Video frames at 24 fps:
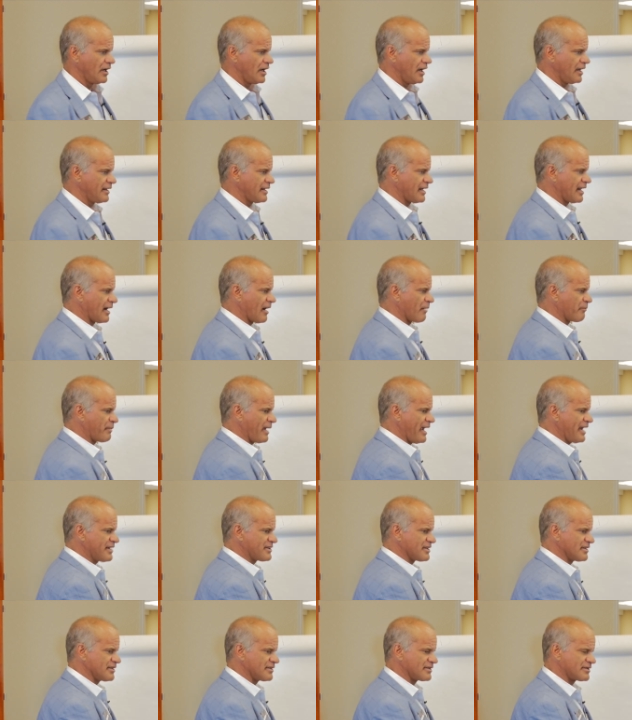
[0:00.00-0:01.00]
and then our
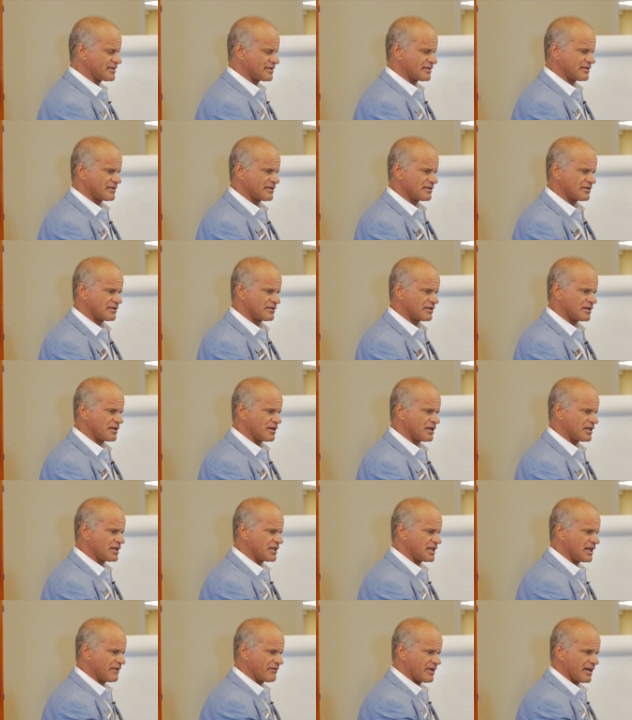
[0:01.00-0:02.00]
patients
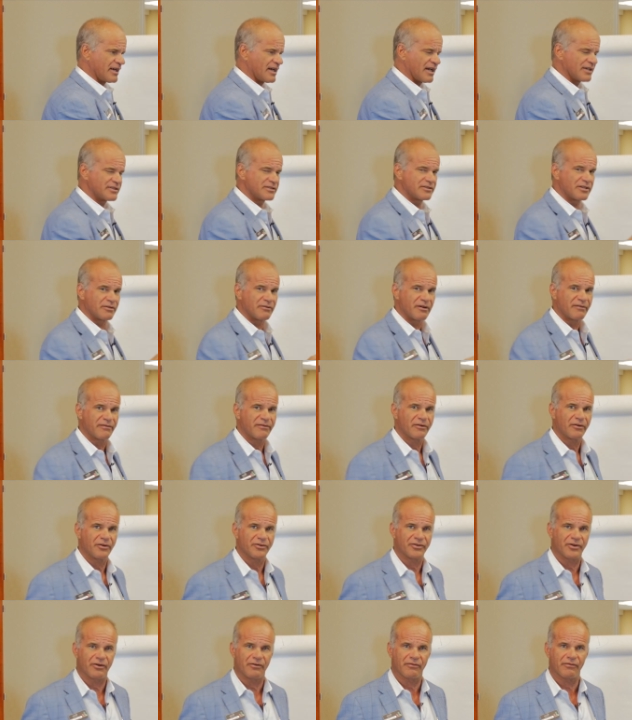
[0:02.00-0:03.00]
giving us their
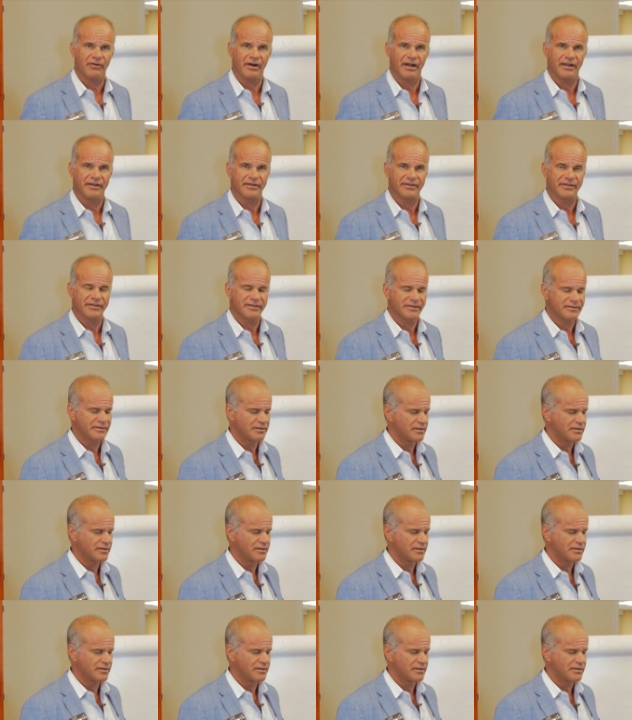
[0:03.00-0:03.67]
referrals of their friends.